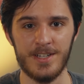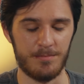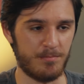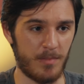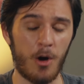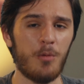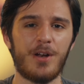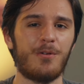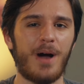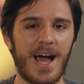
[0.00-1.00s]
and I hope I
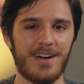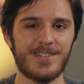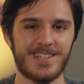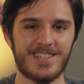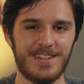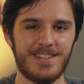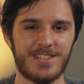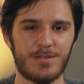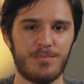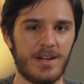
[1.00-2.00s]
don't have to say
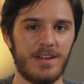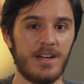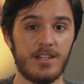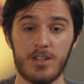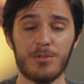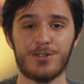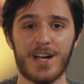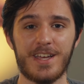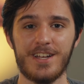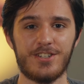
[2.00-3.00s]
this, but double
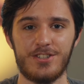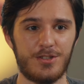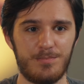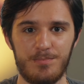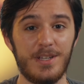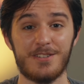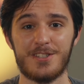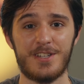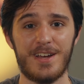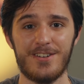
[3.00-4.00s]
checking should just be a
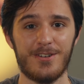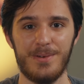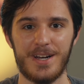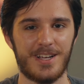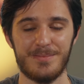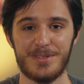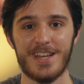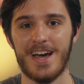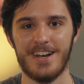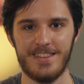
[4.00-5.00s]
standard when it comes
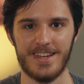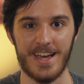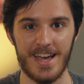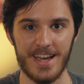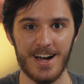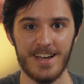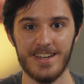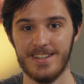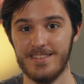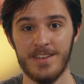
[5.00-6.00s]
to anything AI, and